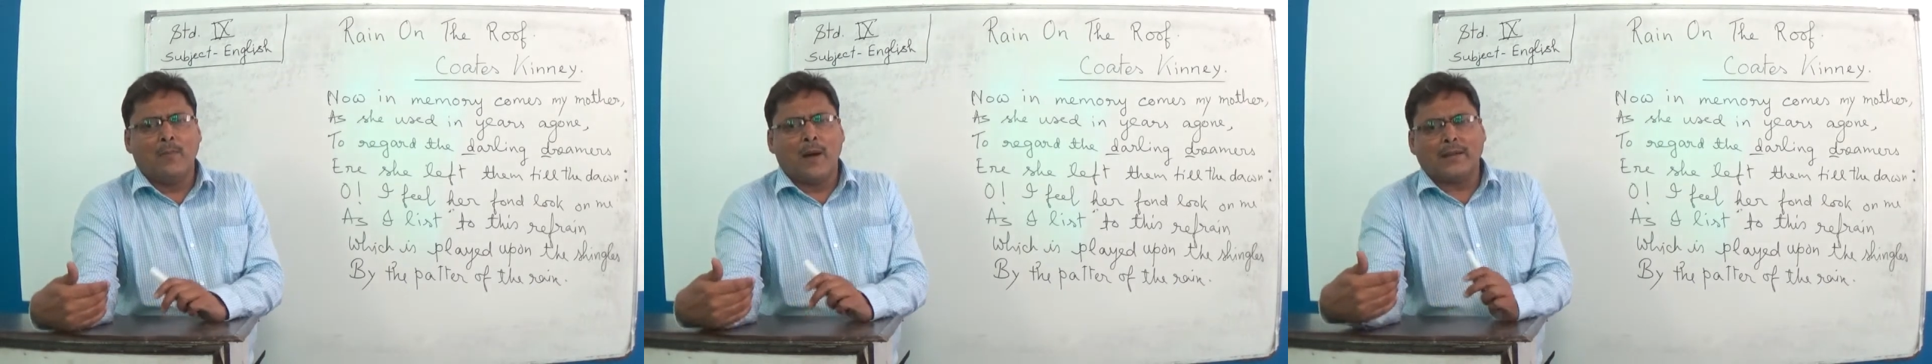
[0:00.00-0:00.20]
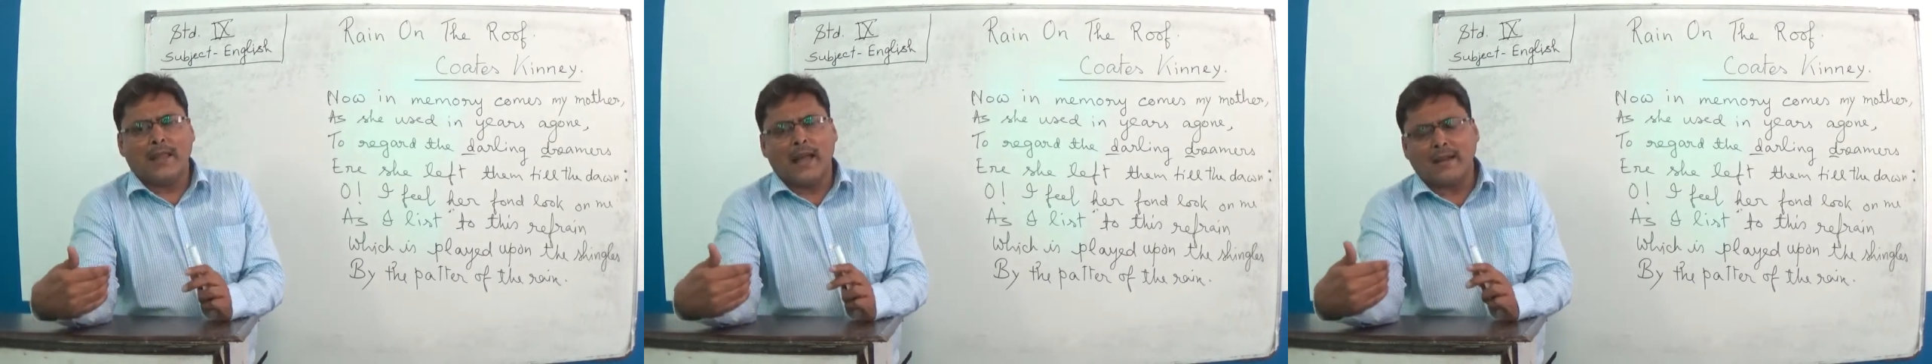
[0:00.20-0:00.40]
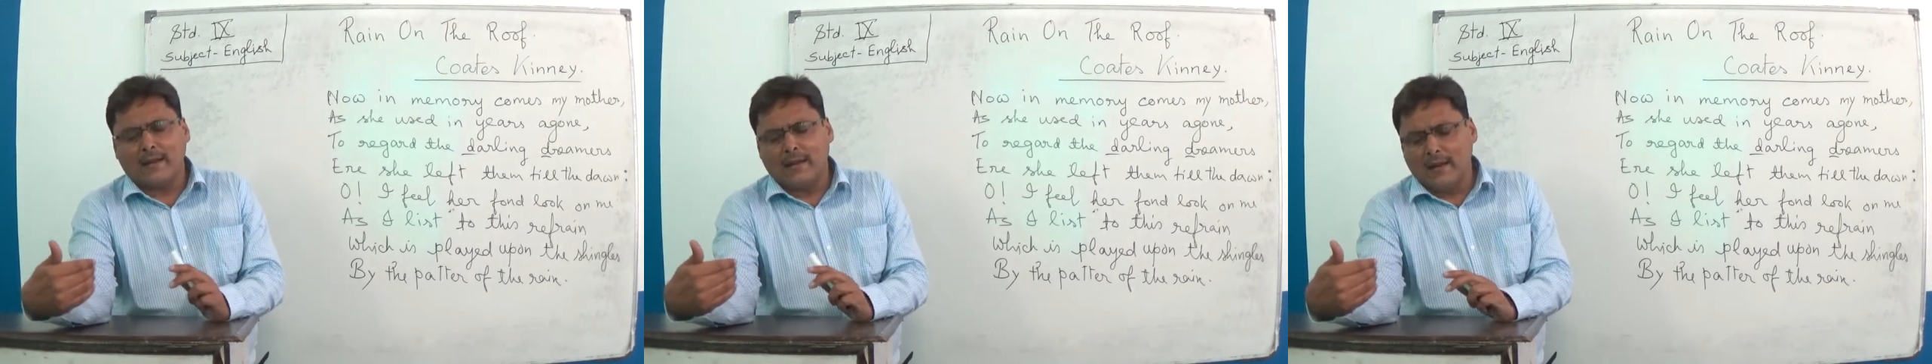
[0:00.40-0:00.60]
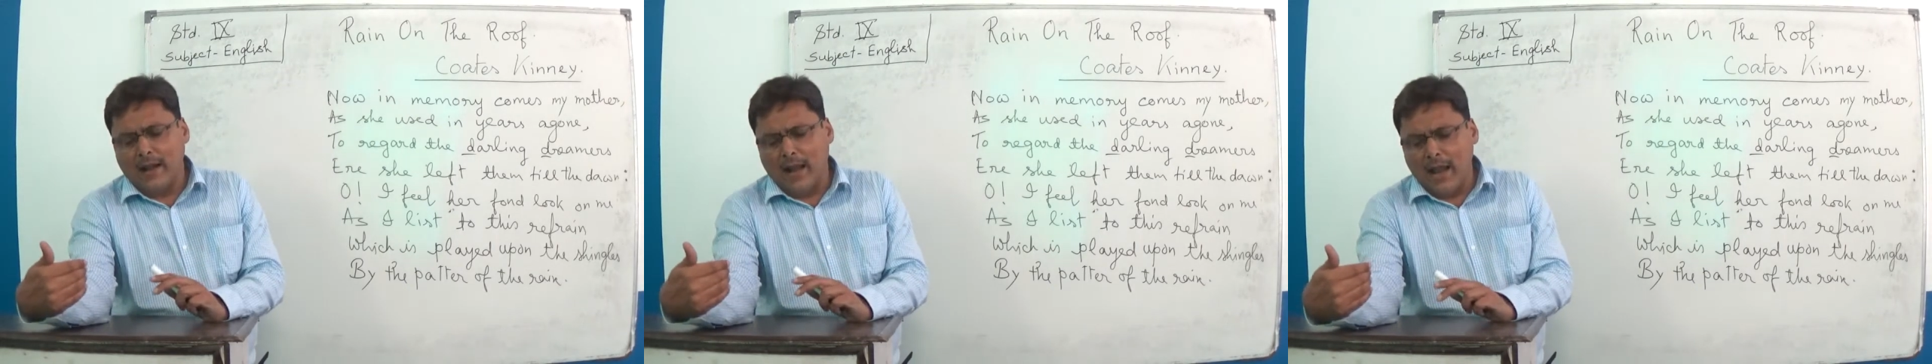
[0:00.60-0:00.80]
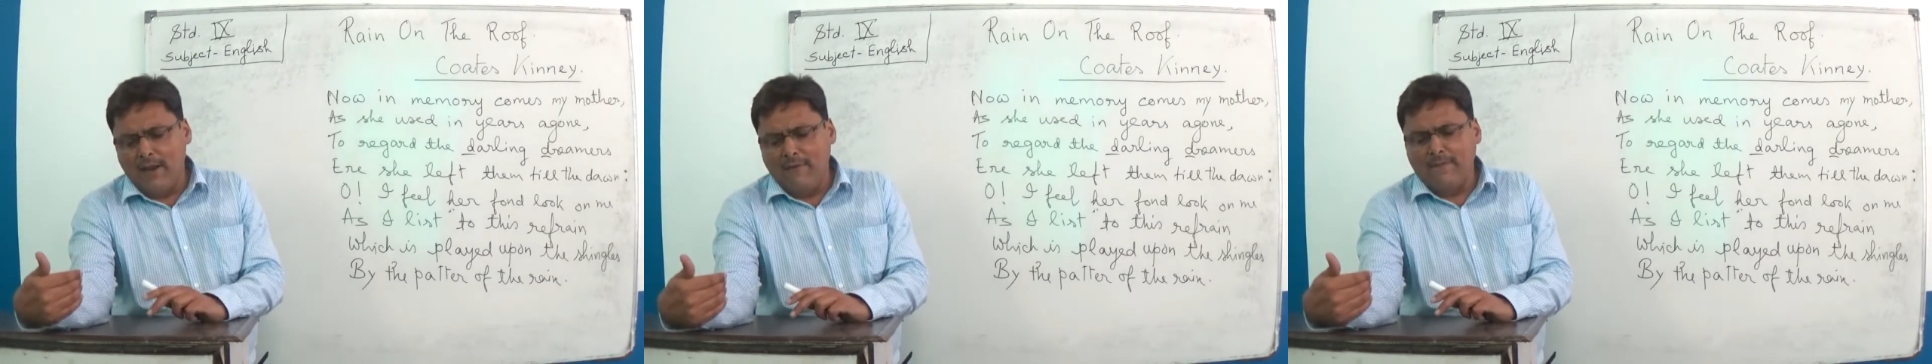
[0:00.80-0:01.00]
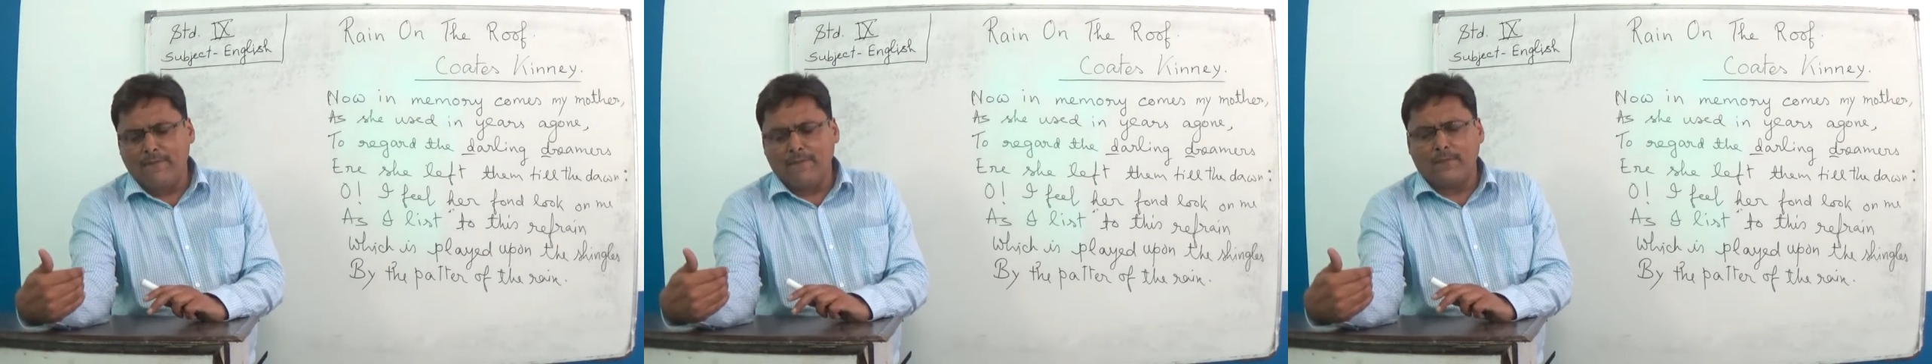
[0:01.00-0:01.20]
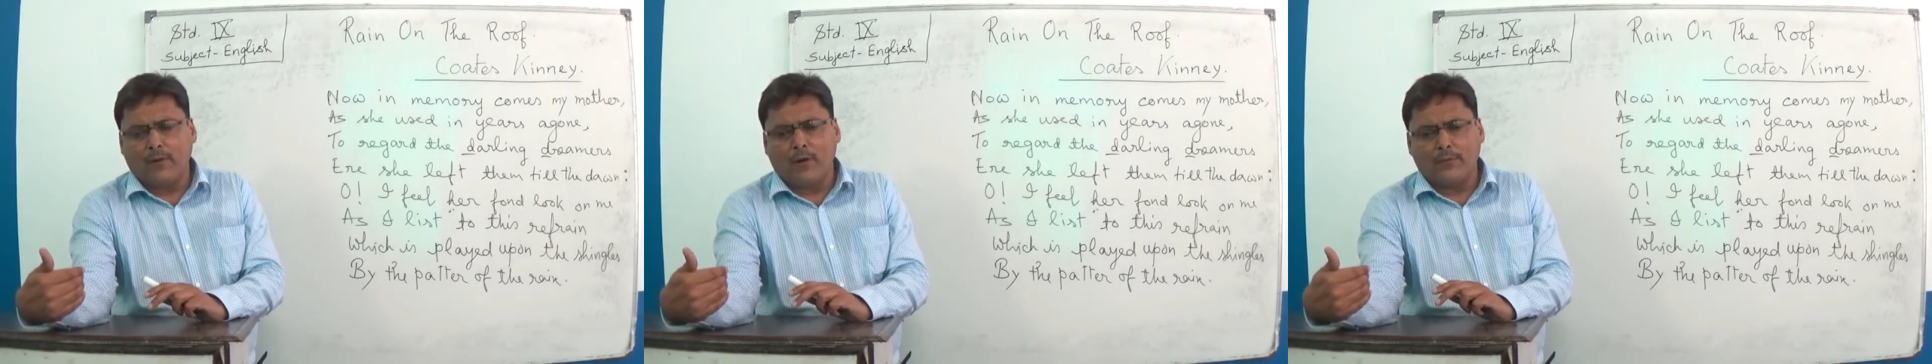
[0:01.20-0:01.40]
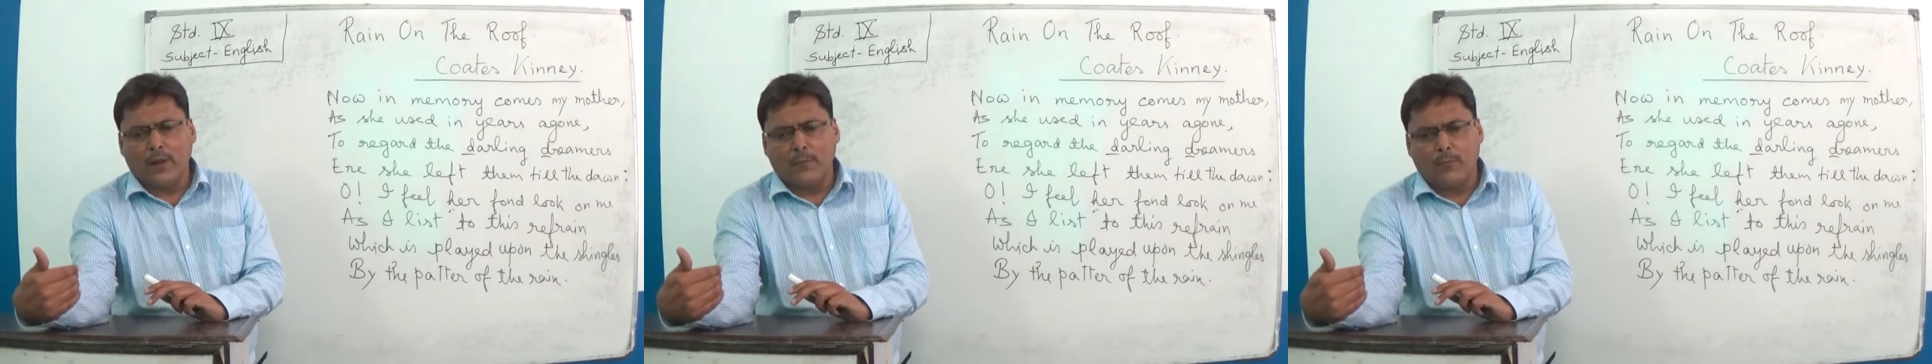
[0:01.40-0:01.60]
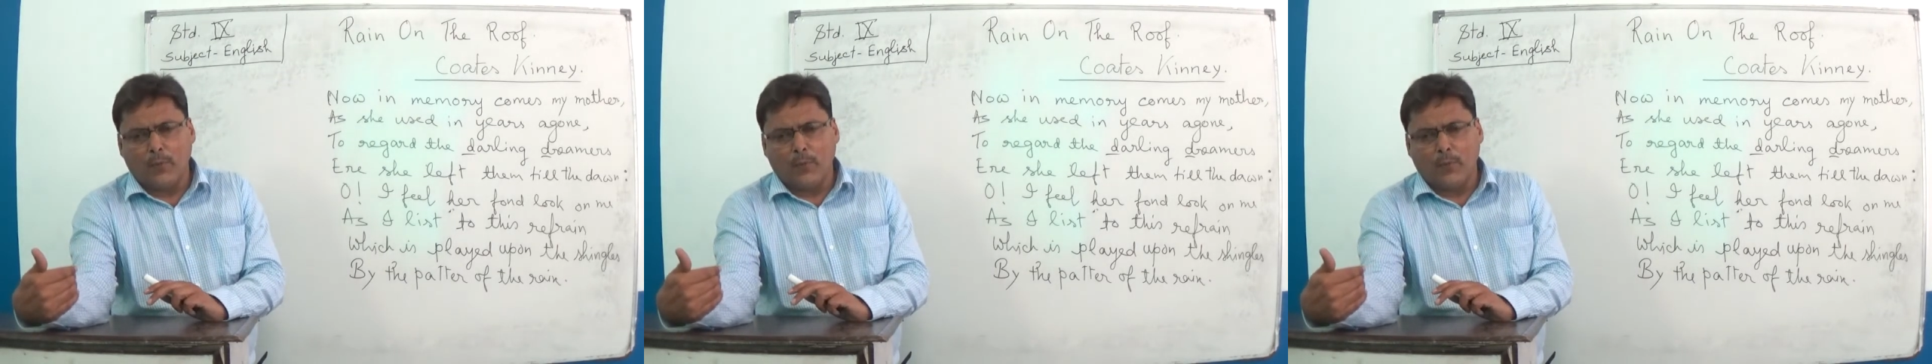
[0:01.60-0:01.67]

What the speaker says: but that life of the